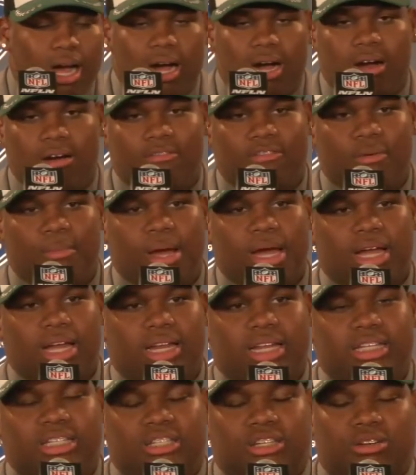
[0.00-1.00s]
Um, for my
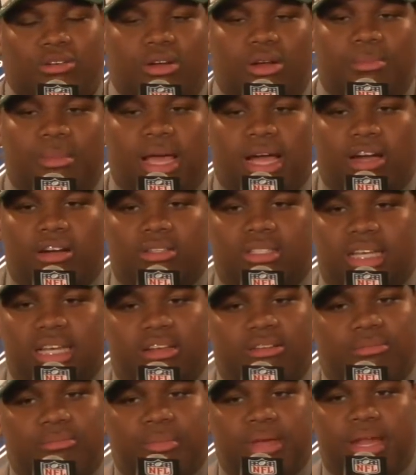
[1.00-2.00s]
collegiate career, man, Coach
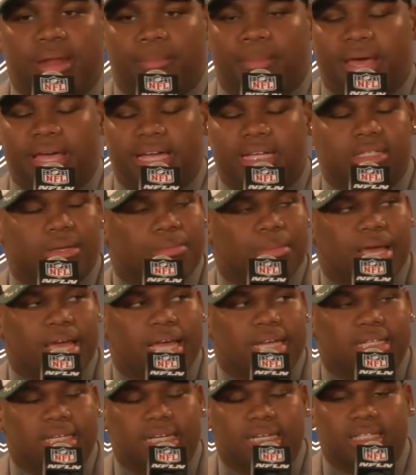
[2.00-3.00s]
saban been amazing,
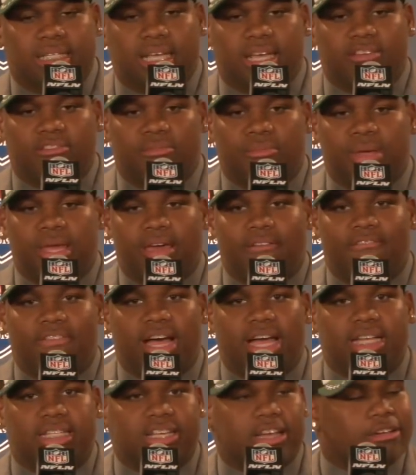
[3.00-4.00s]
man. Just giving me
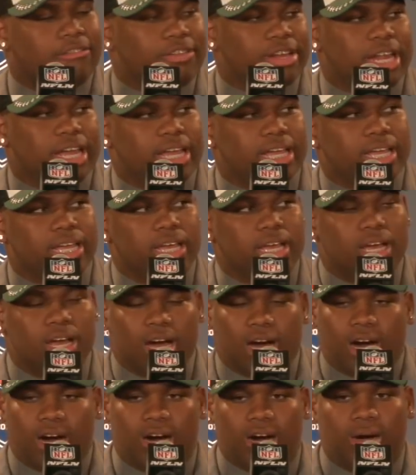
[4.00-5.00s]
advice every day
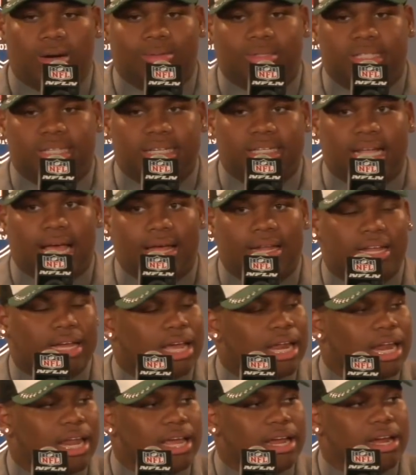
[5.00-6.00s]
um, since I
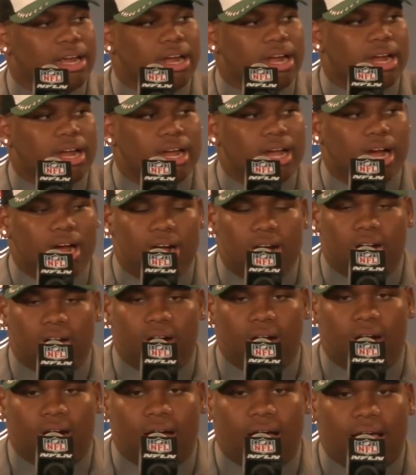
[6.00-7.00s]
declared uh,
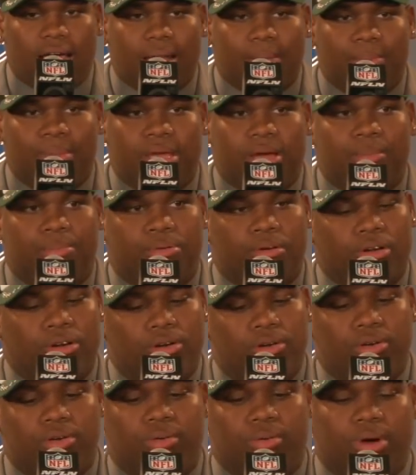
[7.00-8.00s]
on, how to be a
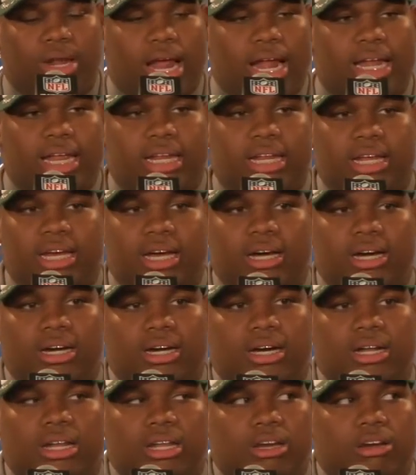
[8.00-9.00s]
pro, what I need to
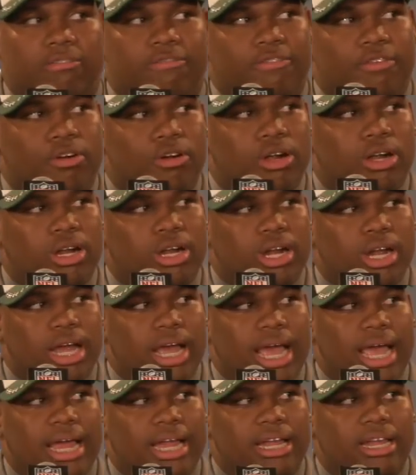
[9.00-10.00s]
uh, look for,
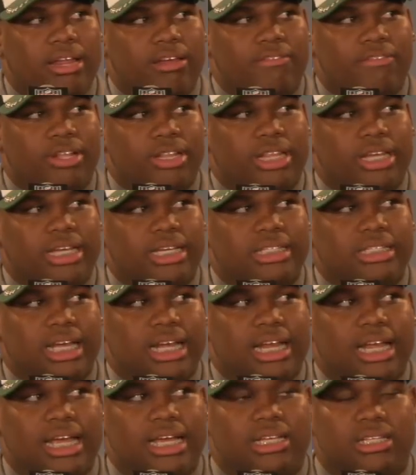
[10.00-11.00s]
and different things
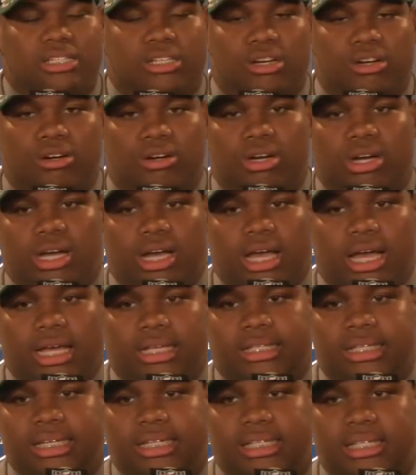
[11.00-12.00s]
like that. So
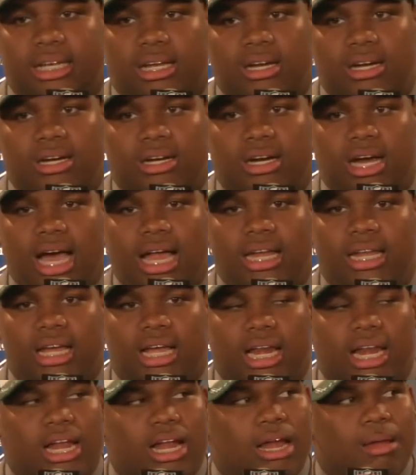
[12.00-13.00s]
since uh, I
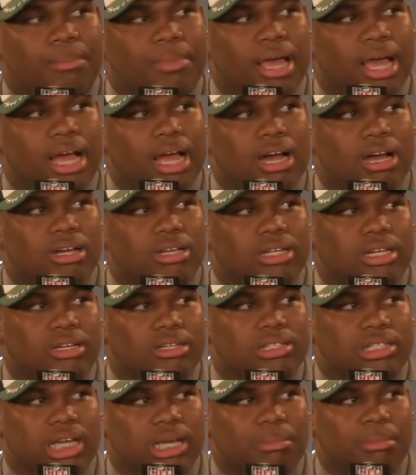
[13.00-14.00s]
declared, I mean, I call
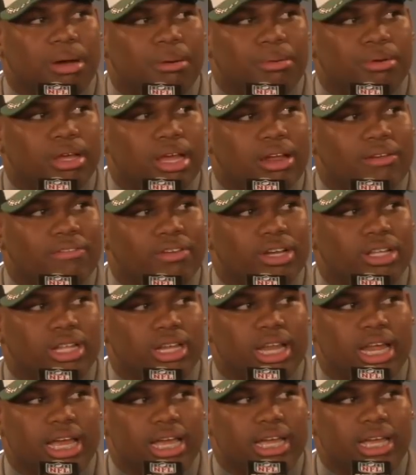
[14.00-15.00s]
Coach Saban every other
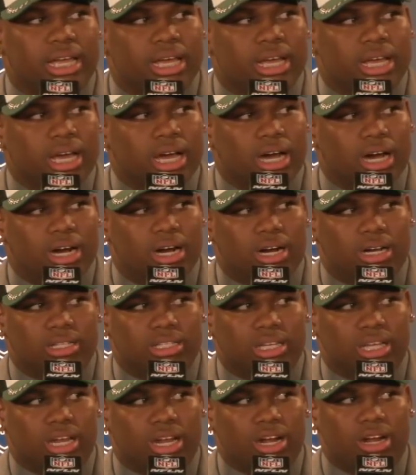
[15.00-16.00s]
day uh,
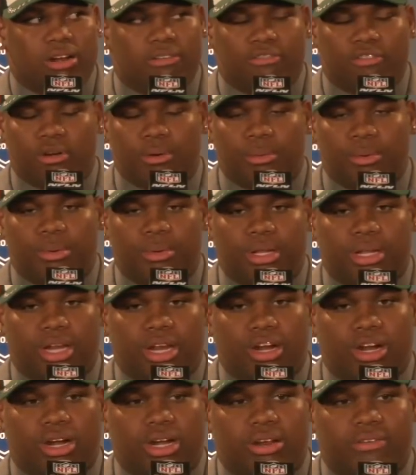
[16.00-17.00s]
to learn from him, to
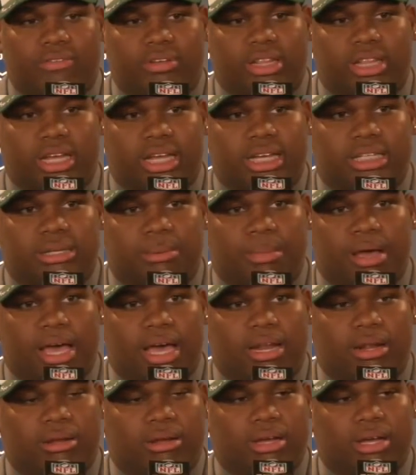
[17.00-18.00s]
learn different things
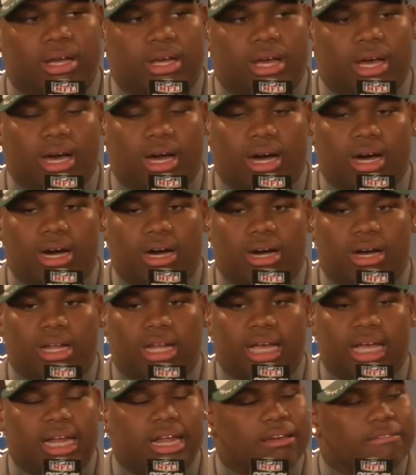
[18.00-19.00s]
about him, uh,
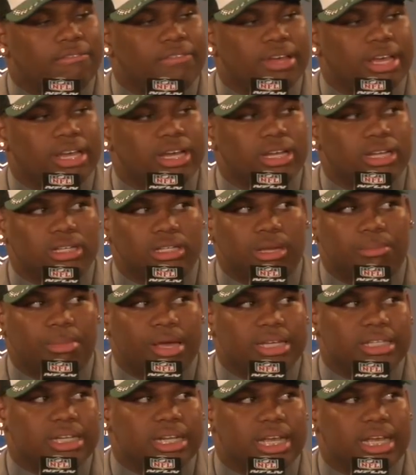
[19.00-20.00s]
the NFL, to
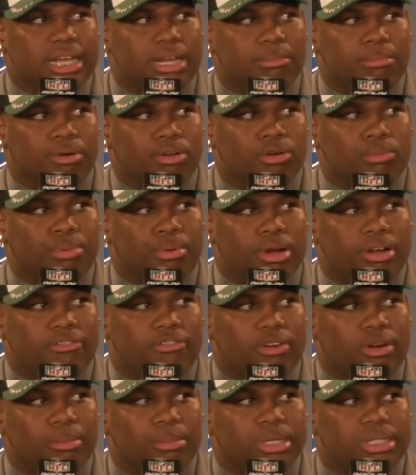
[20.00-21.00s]
basically get the blueprint
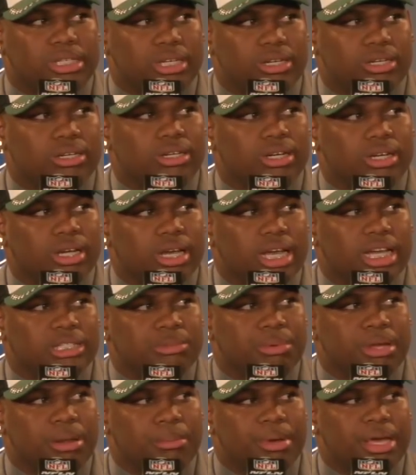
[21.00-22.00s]
from it. So it's
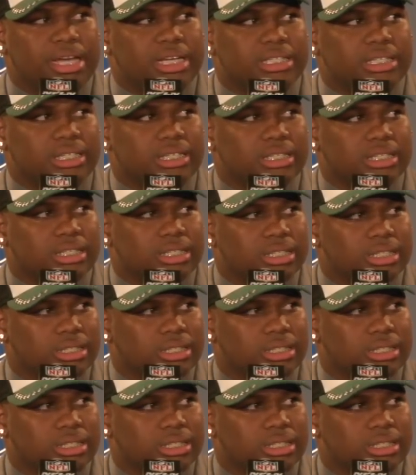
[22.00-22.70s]
been amazing.